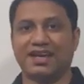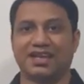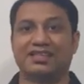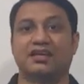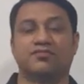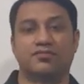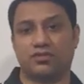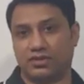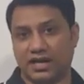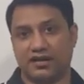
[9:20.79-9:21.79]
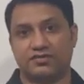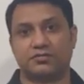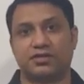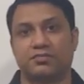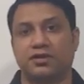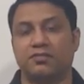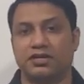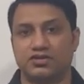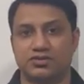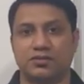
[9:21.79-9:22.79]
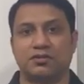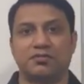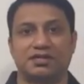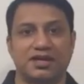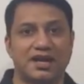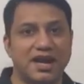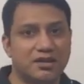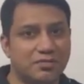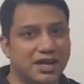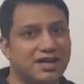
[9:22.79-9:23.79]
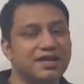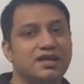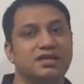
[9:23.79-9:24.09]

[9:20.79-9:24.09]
and then you can have some supplements to supplement that diet plan.